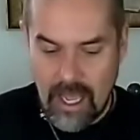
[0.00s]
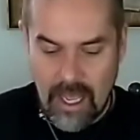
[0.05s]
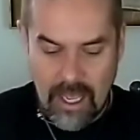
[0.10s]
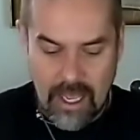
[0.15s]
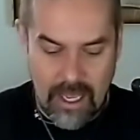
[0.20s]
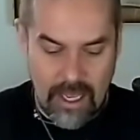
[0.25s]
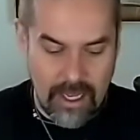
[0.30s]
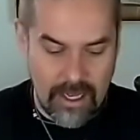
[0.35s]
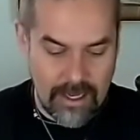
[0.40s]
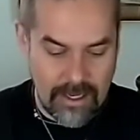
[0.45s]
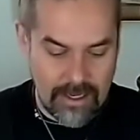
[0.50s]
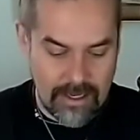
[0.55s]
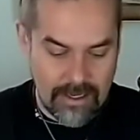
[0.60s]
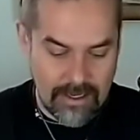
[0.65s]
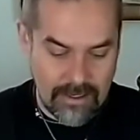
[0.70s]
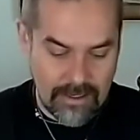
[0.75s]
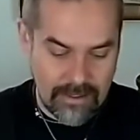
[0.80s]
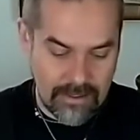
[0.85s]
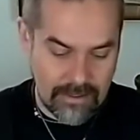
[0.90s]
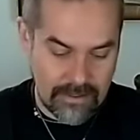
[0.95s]

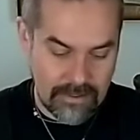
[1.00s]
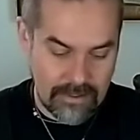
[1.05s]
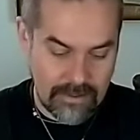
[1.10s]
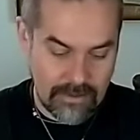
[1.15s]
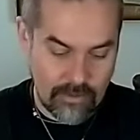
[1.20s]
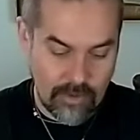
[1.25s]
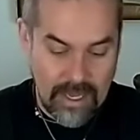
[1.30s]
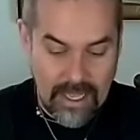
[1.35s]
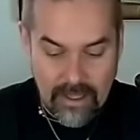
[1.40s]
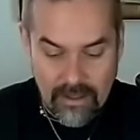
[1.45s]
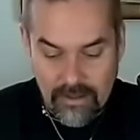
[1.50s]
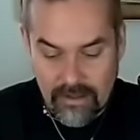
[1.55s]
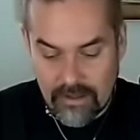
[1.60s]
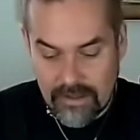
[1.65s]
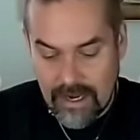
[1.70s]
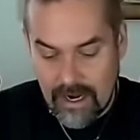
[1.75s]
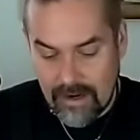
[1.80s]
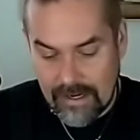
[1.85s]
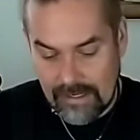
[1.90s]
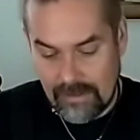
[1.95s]
Well,
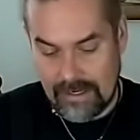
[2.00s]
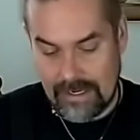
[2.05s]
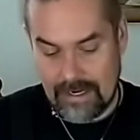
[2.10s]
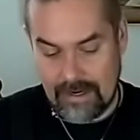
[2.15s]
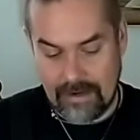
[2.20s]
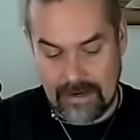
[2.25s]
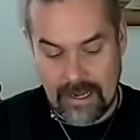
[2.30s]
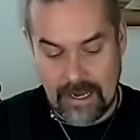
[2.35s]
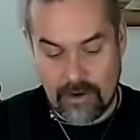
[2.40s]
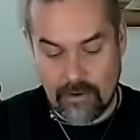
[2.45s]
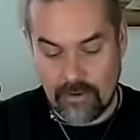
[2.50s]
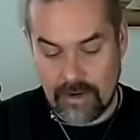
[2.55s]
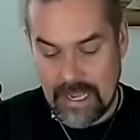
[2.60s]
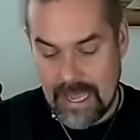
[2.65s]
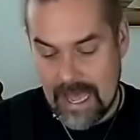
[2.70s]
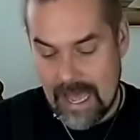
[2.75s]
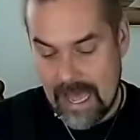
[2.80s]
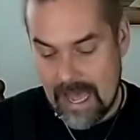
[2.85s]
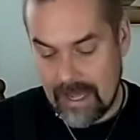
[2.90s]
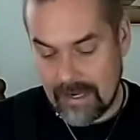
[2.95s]
they're in here now,
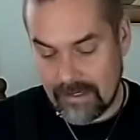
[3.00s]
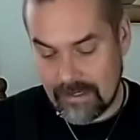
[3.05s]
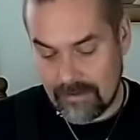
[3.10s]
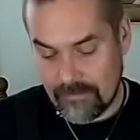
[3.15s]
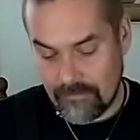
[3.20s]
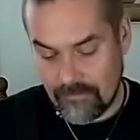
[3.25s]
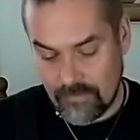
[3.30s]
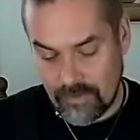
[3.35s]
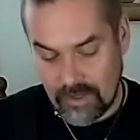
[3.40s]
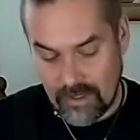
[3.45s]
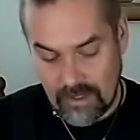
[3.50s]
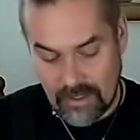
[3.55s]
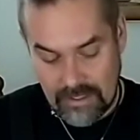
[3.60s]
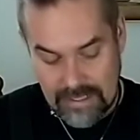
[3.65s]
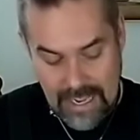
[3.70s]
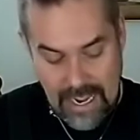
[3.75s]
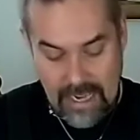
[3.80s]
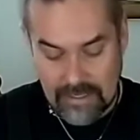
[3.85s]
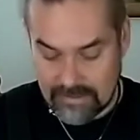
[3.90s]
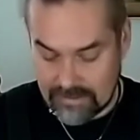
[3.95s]
and
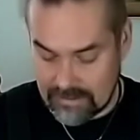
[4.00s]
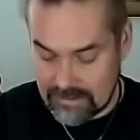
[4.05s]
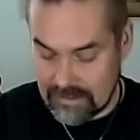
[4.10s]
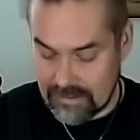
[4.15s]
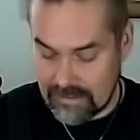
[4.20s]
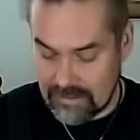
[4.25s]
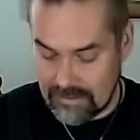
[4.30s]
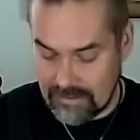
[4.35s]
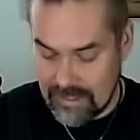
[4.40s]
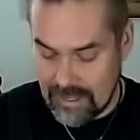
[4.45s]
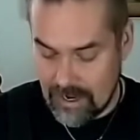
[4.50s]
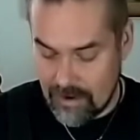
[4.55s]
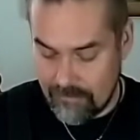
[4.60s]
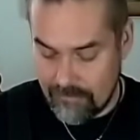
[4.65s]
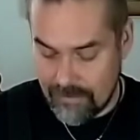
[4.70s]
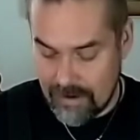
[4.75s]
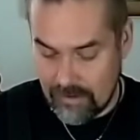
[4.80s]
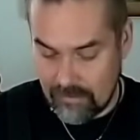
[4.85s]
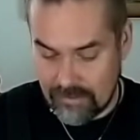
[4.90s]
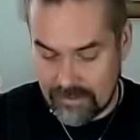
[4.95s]
yes. They are
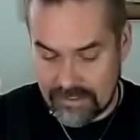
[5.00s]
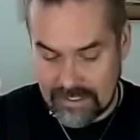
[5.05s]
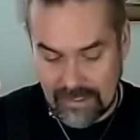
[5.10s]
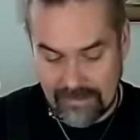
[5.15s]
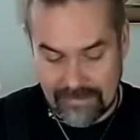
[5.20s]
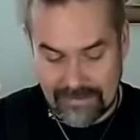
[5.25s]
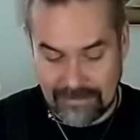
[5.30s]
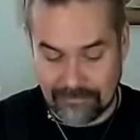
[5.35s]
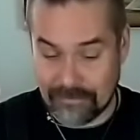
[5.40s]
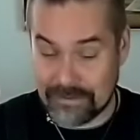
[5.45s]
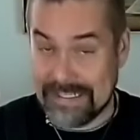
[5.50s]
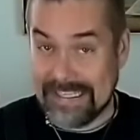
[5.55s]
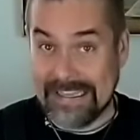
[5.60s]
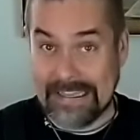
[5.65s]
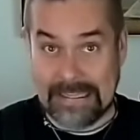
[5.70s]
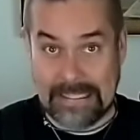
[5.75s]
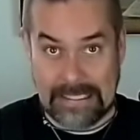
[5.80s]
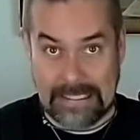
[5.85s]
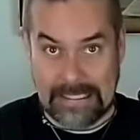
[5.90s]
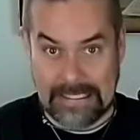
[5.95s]
very sensitive for
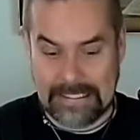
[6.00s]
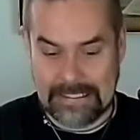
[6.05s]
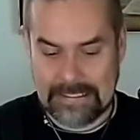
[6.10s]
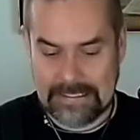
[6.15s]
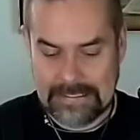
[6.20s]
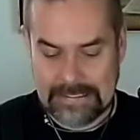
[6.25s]
tilting.